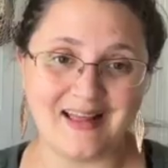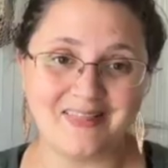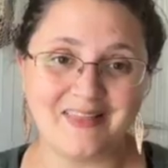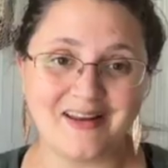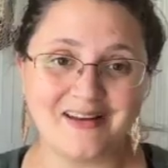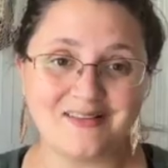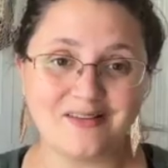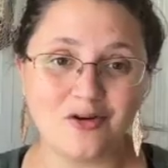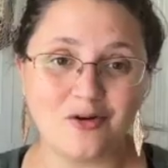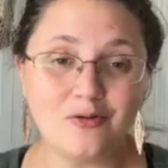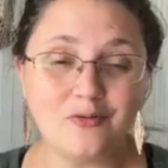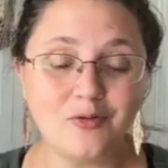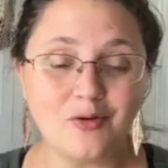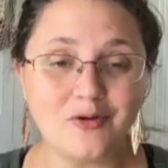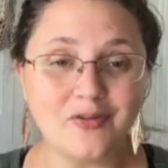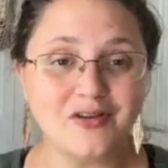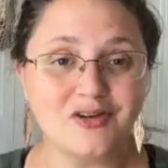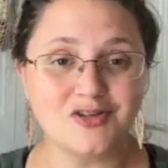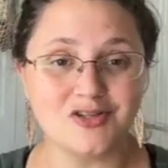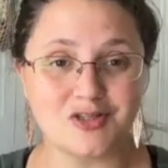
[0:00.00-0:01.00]
and let us go
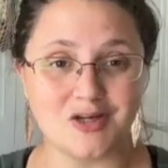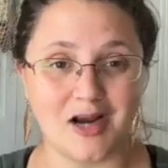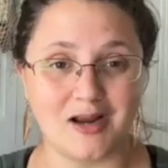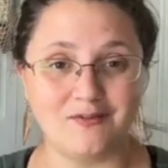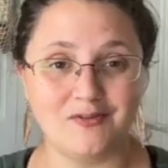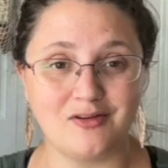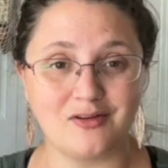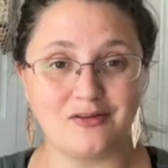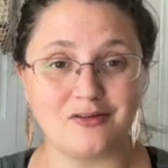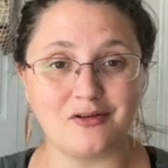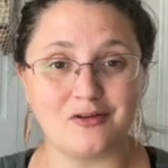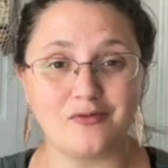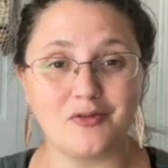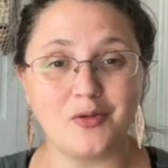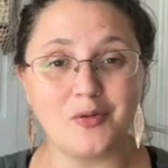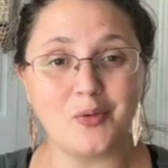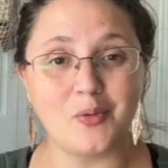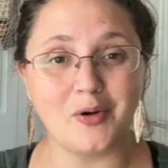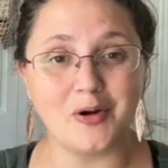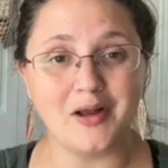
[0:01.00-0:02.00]
forth and strive to serve the
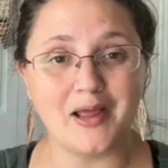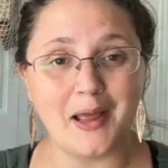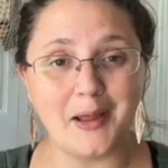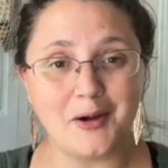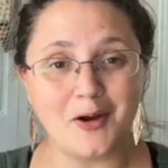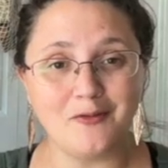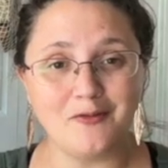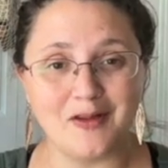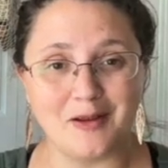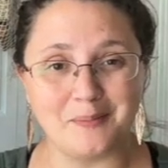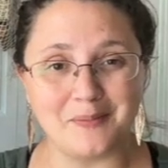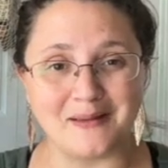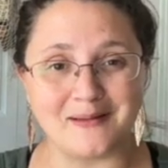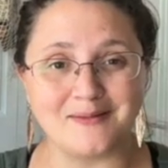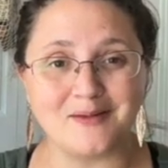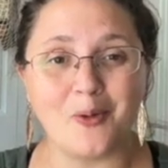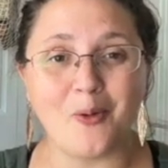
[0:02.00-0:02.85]
Lord and our families